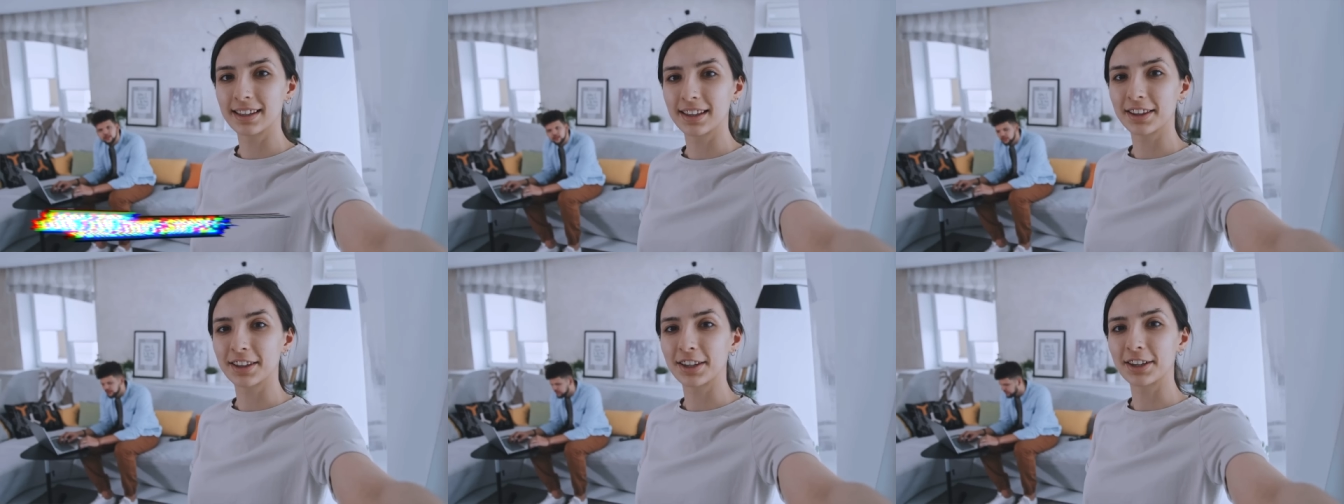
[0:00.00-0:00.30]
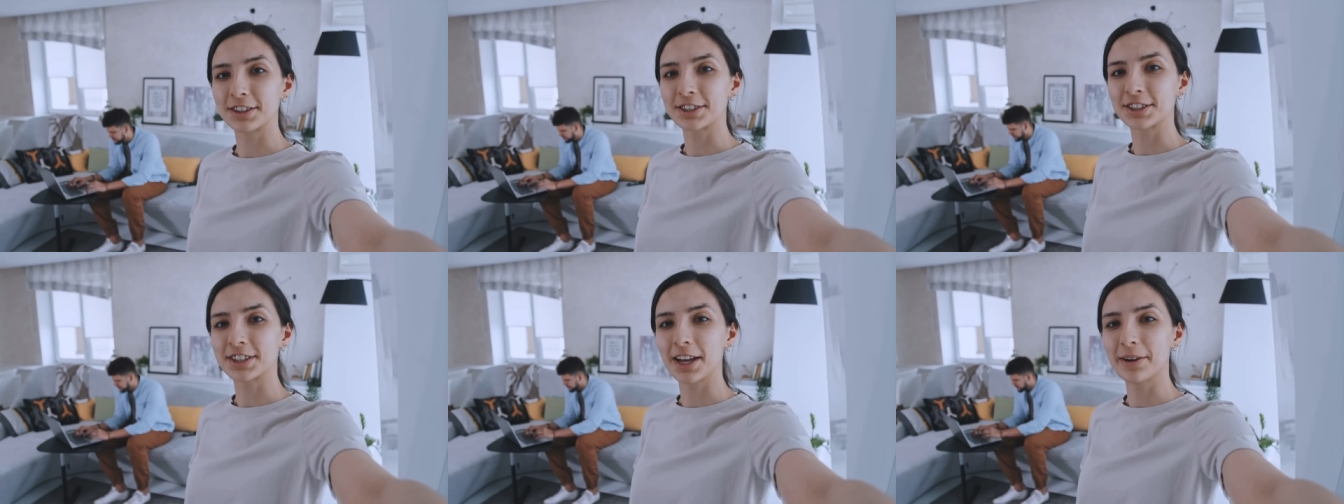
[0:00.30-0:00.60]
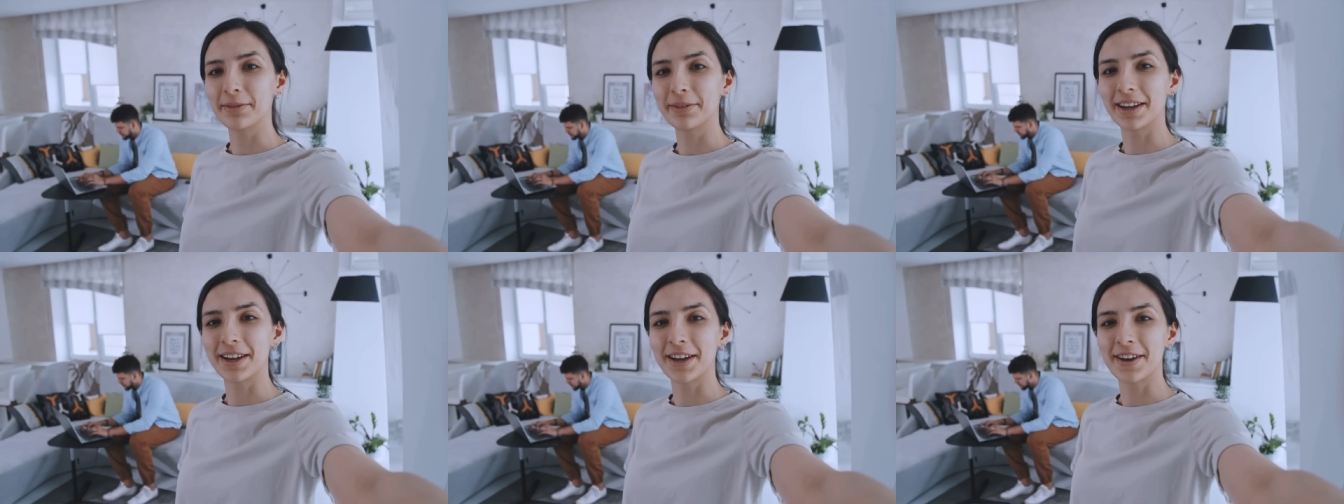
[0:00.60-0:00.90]
So it may not
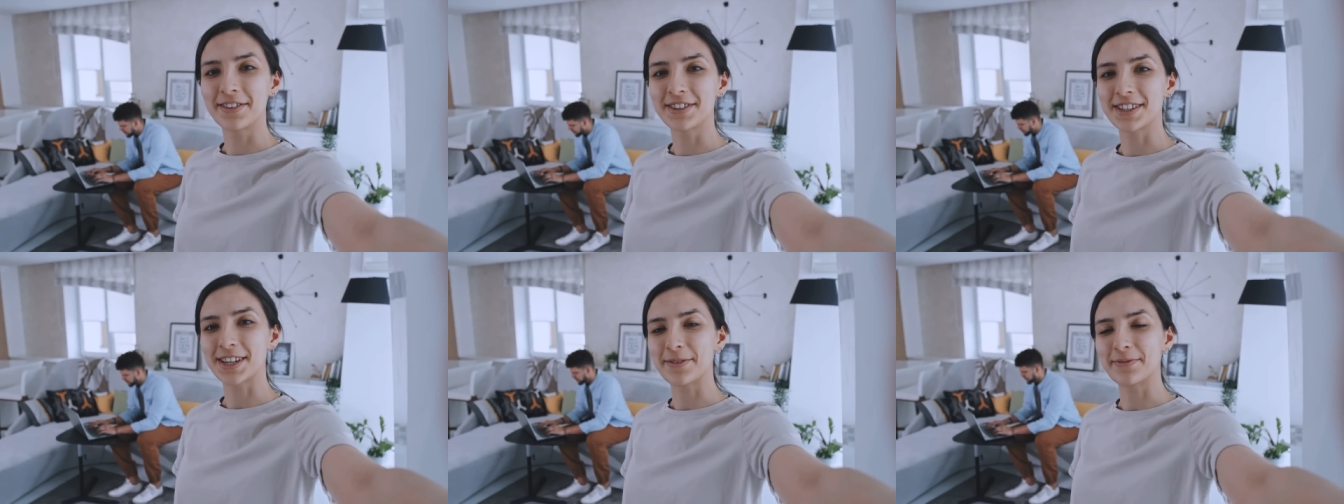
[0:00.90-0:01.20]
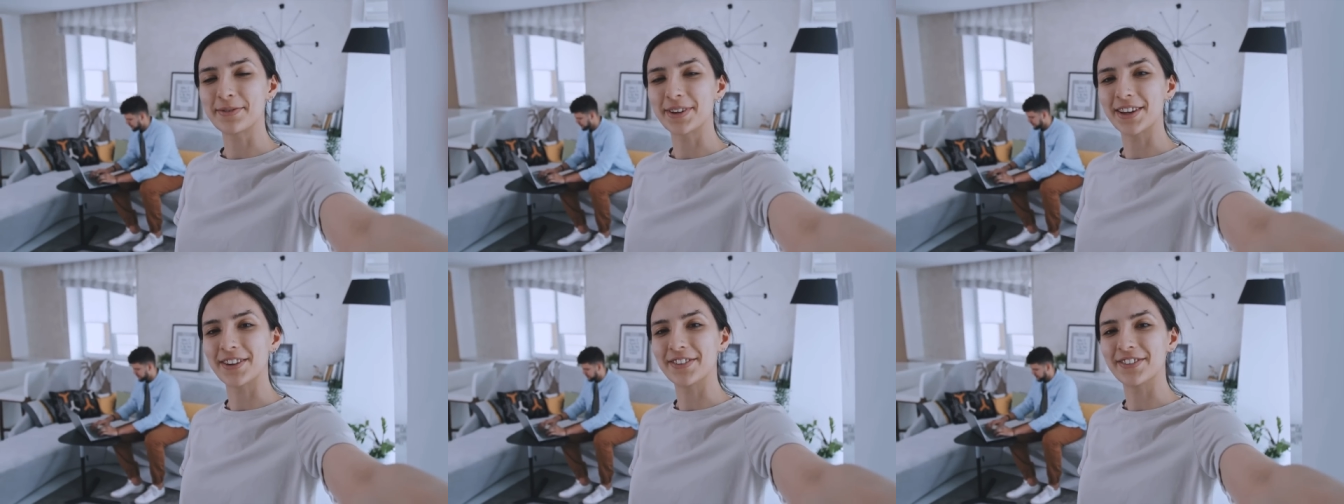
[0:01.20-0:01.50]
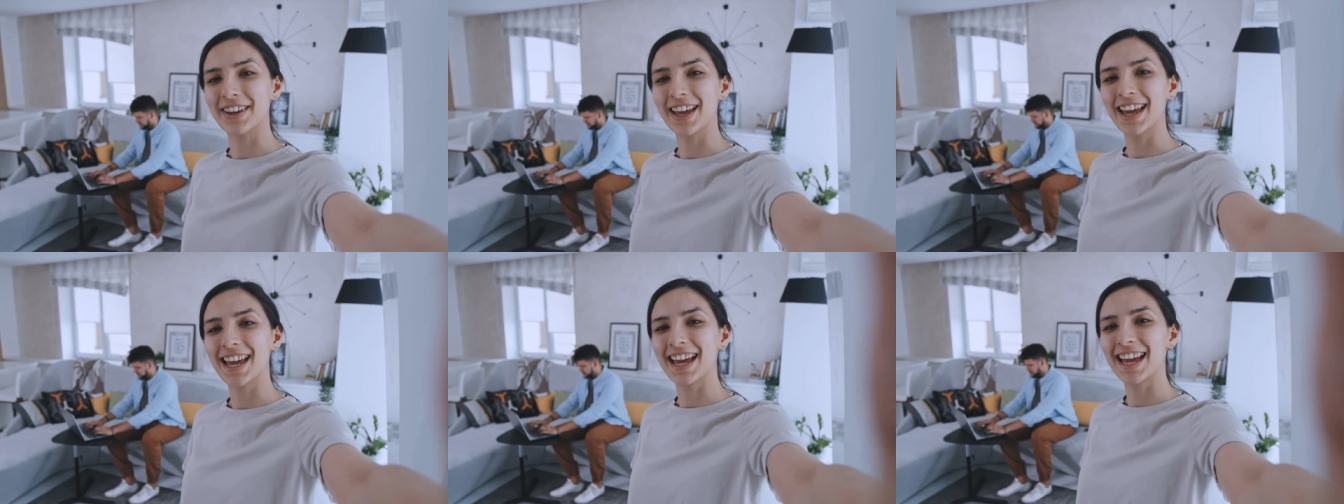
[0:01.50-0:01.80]
make sense to go and
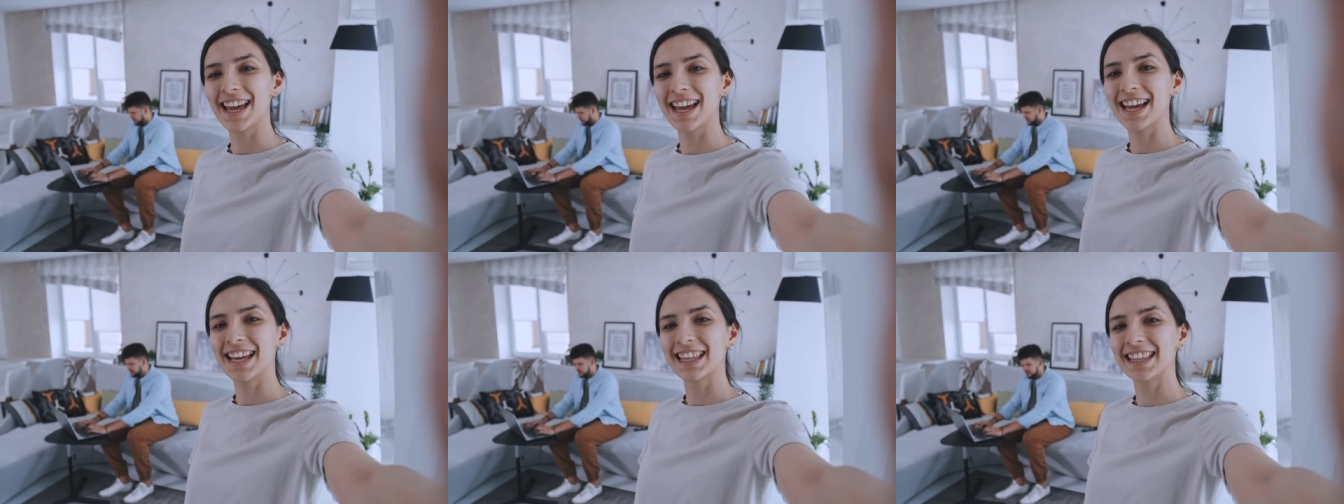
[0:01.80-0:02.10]
set everything